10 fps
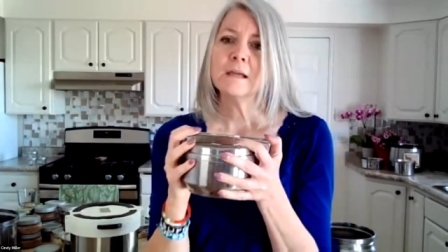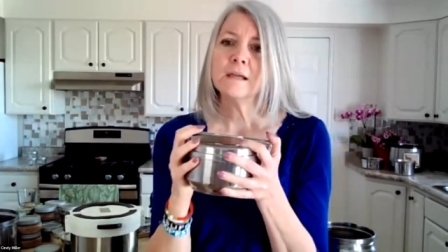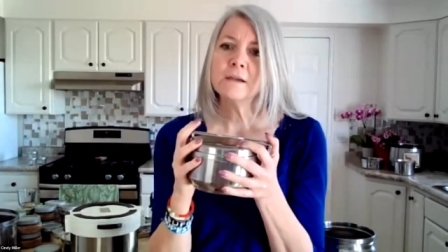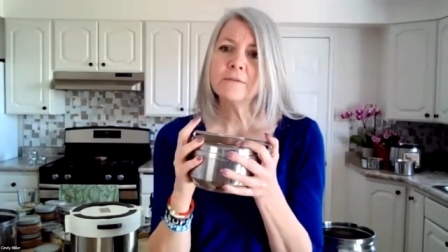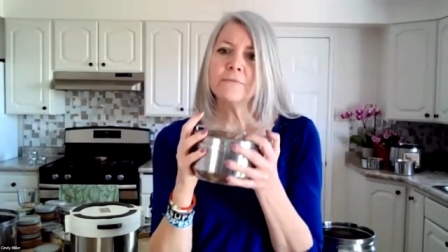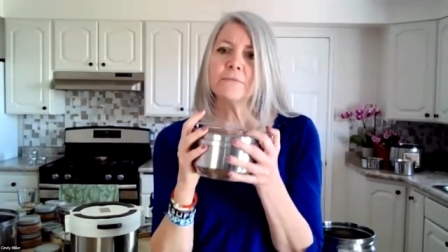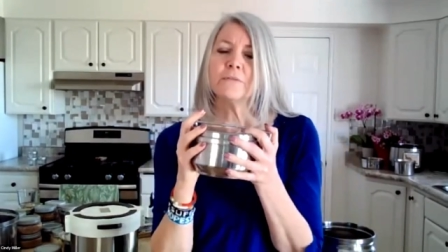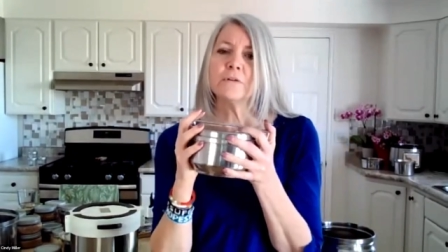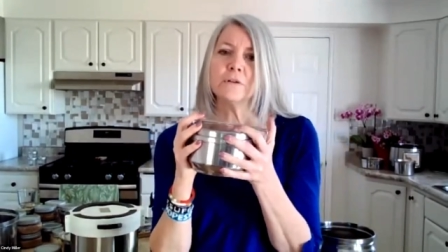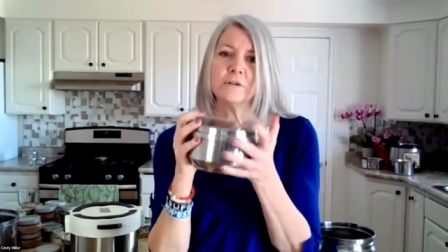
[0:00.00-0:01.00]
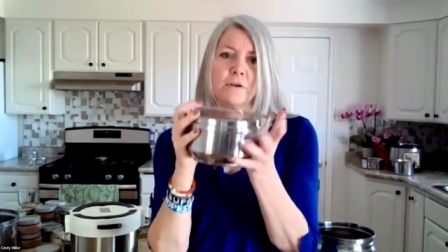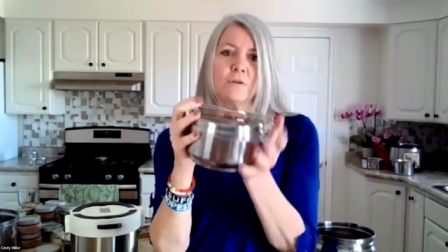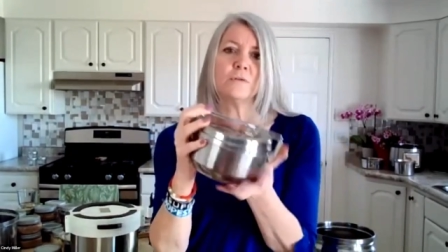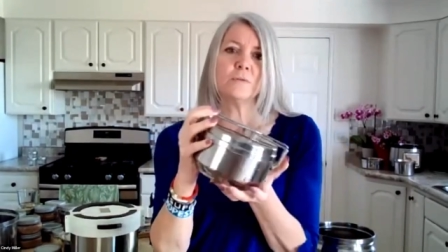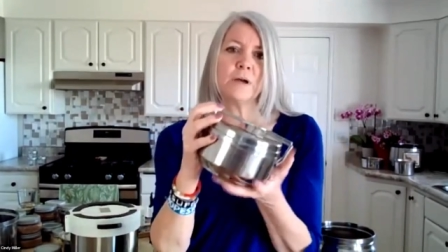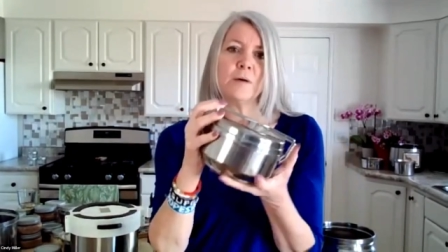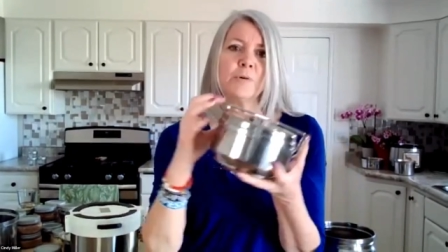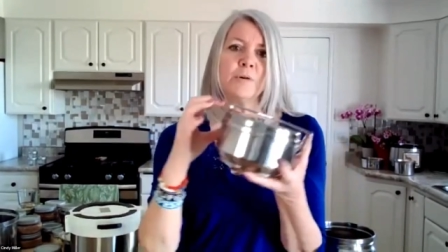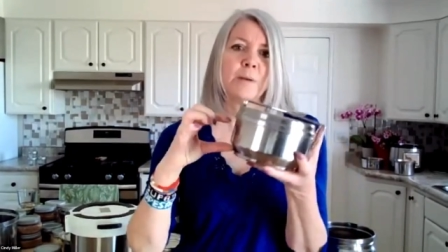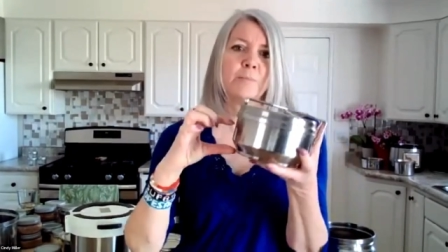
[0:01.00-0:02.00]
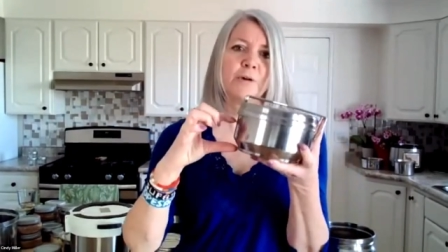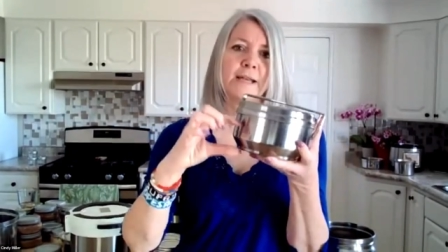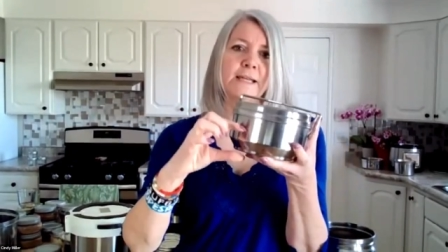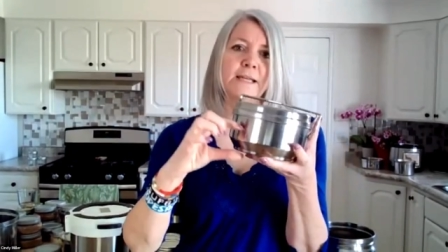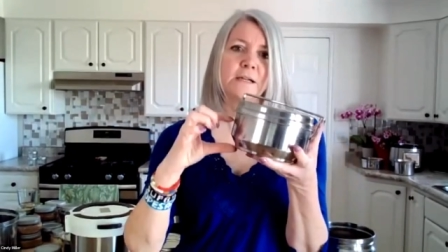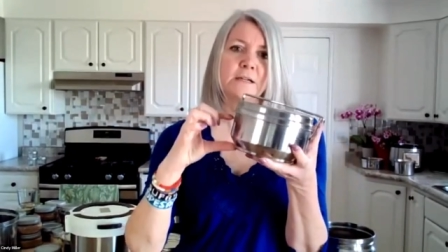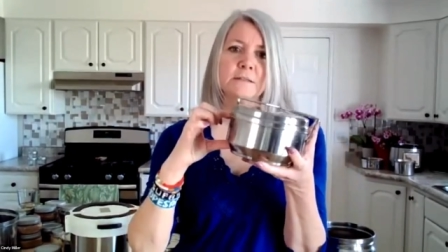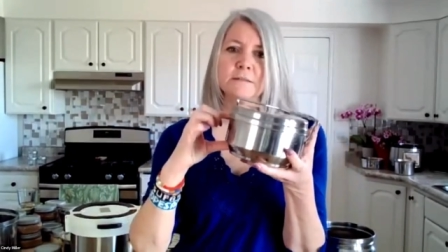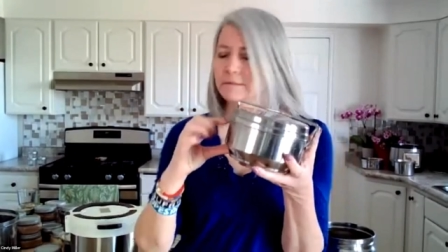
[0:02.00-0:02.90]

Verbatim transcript: If so, I'll put my bread in here.